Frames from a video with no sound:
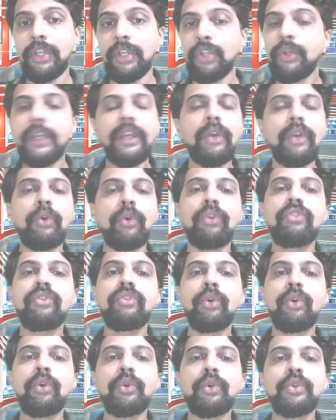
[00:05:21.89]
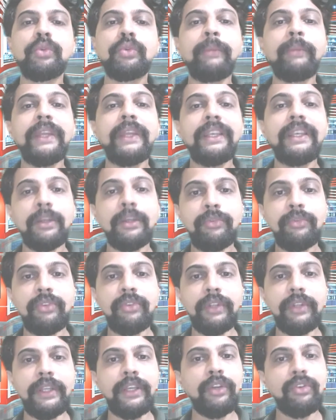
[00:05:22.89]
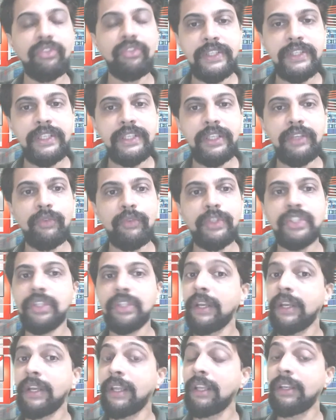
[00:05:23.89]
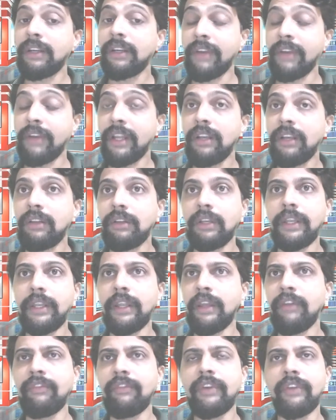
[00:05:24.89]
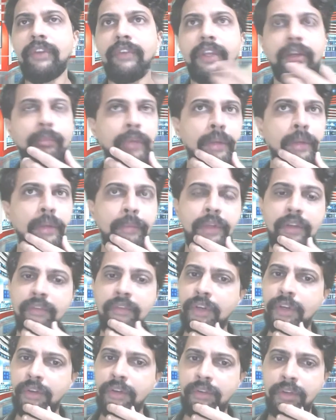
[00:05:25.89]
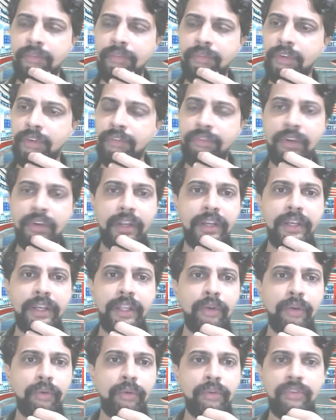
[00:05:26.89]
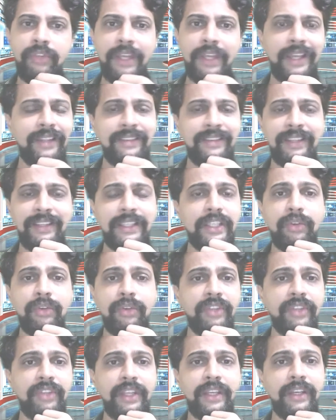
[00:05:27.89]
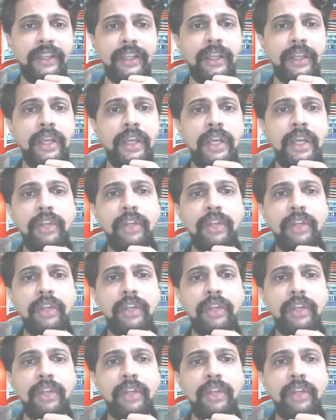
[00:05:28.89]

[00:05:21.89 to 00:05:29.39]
You can also go to meetups in your city, which are held regularly every week, maybe every Friday or Sunday or Saturday.